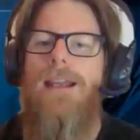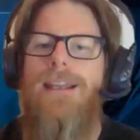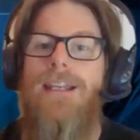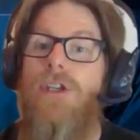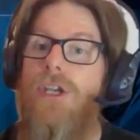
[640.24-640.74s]

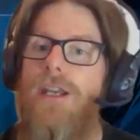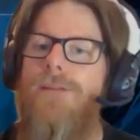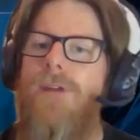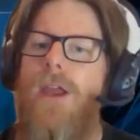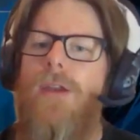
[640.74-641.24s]

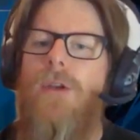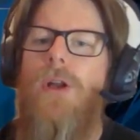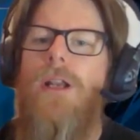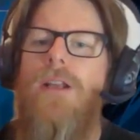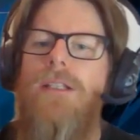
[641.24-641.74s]
initiative
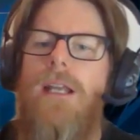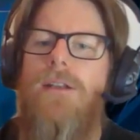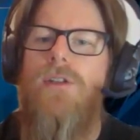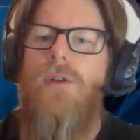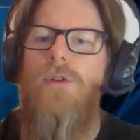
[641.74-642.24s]
not only
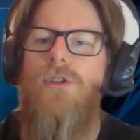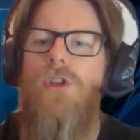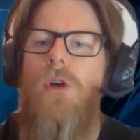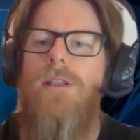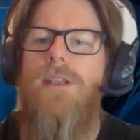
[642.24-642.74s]
underscores
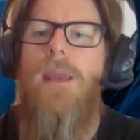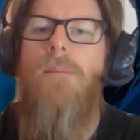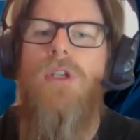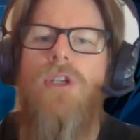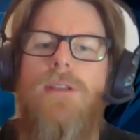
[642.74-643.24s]
China's
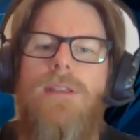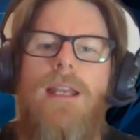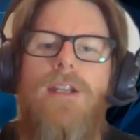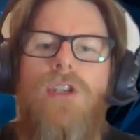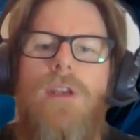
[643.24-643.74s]
ambitions
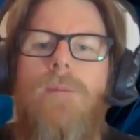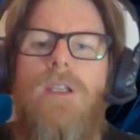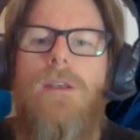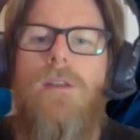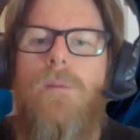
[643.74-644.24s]
and
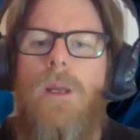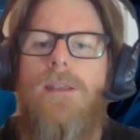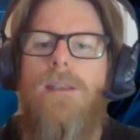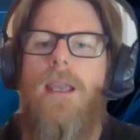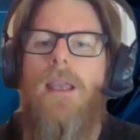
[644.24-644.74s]
achievements in space
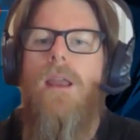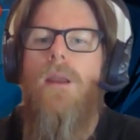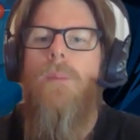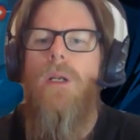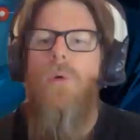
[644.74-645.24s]
tech,
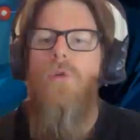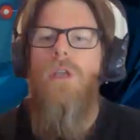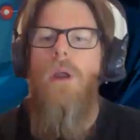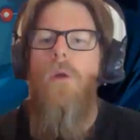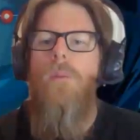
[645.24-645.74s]
but
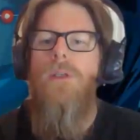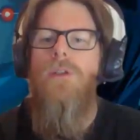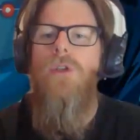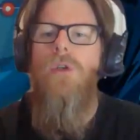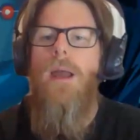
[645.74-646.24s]
also
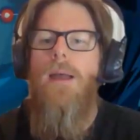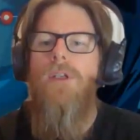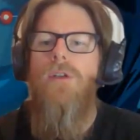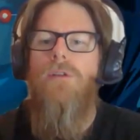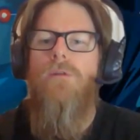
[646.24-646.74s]
opens new
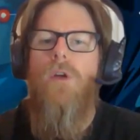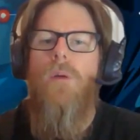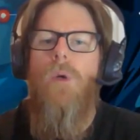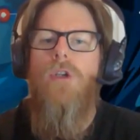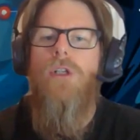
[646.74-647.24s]
avenues for
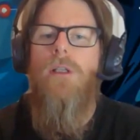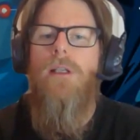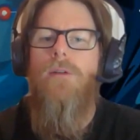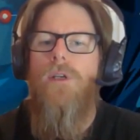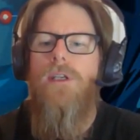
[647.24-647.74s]
commercial
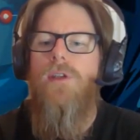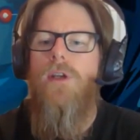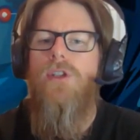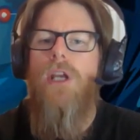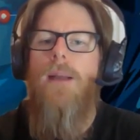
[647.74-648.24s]
and
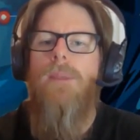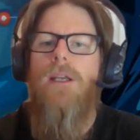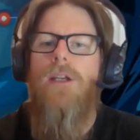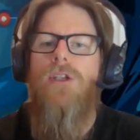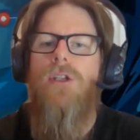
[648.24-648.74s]
research
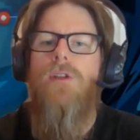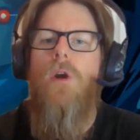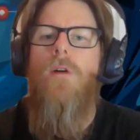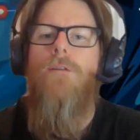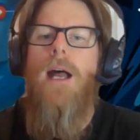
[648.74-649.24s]
applications
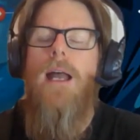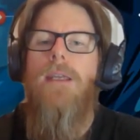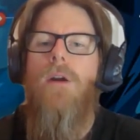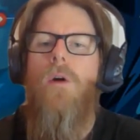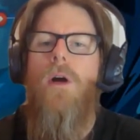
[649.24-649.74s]
of
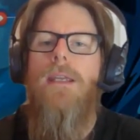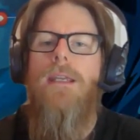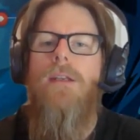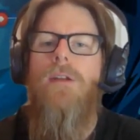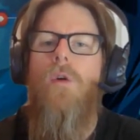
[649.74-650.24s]
AI
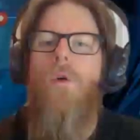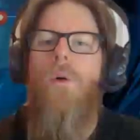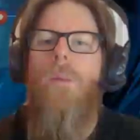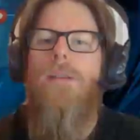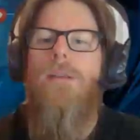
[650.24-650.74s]
in
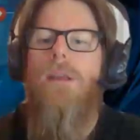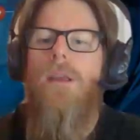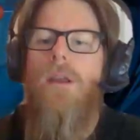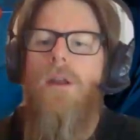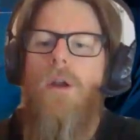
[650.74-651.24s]
orbit.
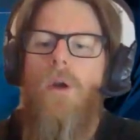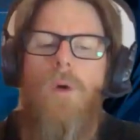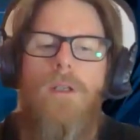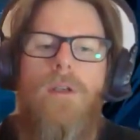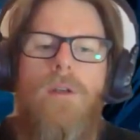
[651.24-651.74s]

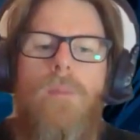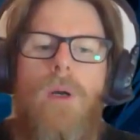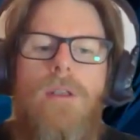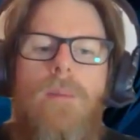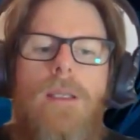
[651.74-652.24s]
What could
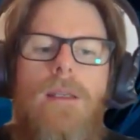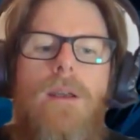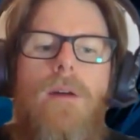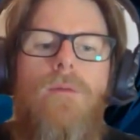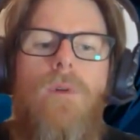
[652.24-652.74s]
possibly
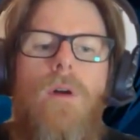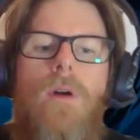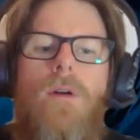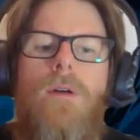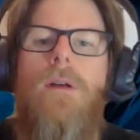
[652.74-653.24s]
go
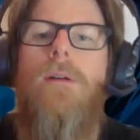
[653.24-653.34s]
wrong?